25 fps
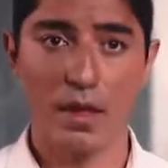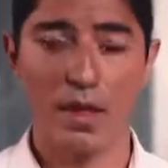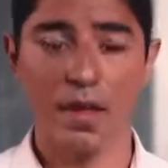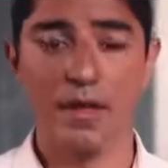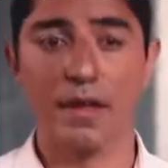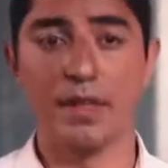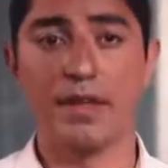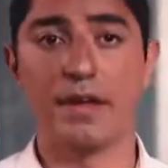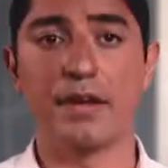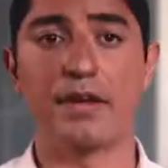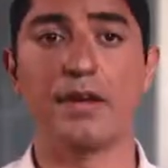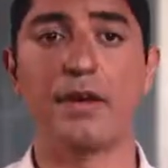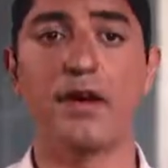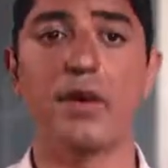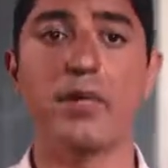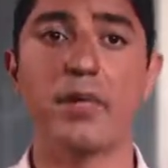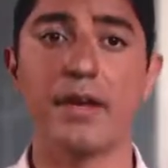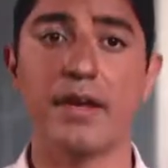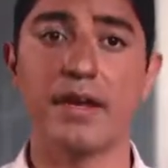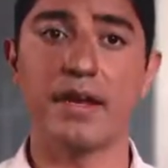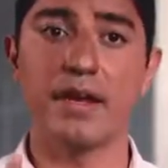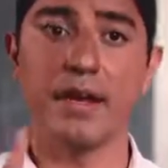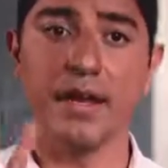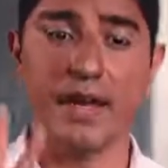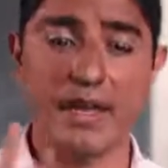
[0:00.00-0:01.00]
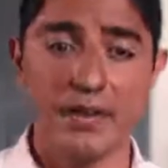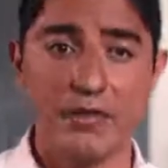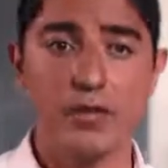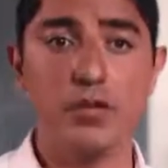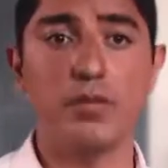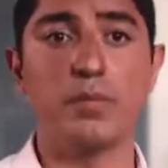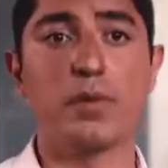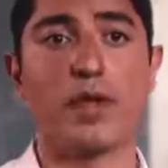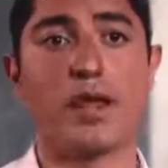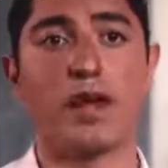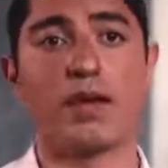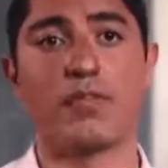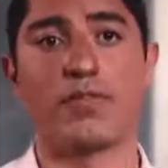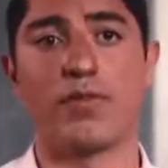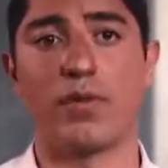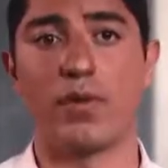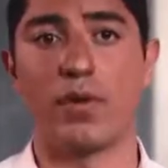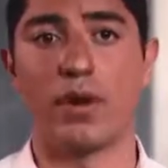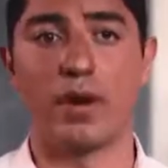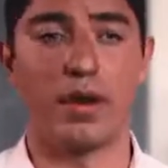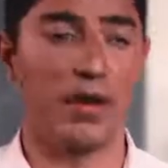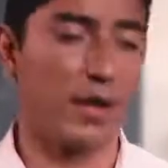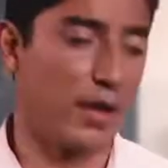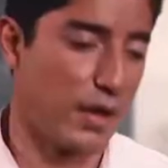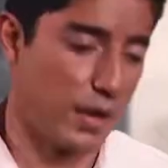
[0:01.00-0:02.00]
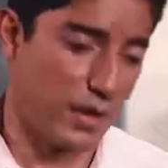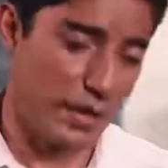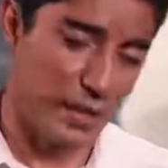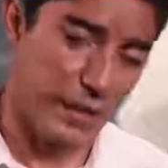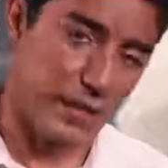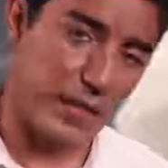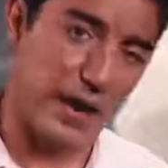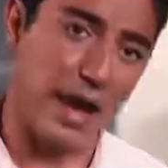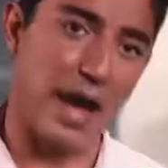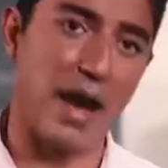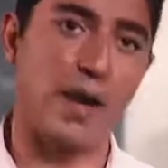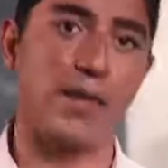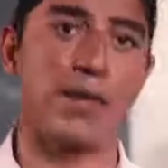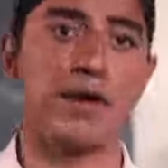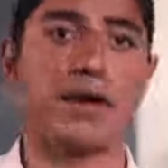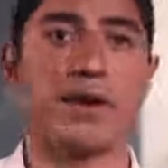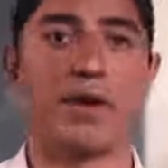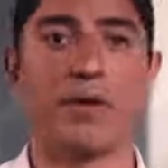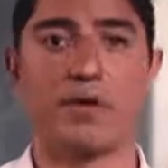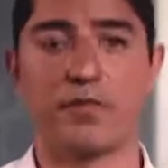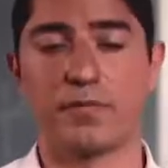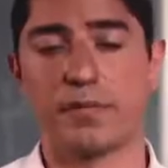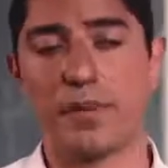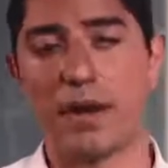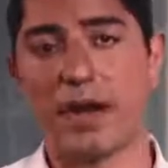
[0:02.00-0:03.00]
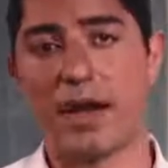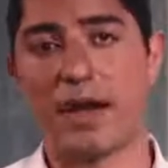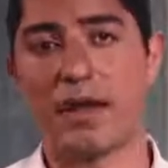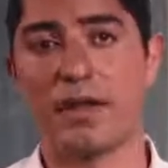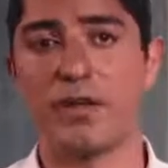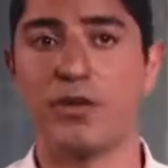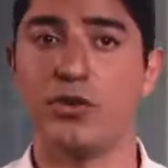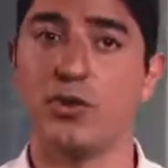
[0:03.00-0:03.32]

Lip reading: Then go in and do block 4. Another hour goes by.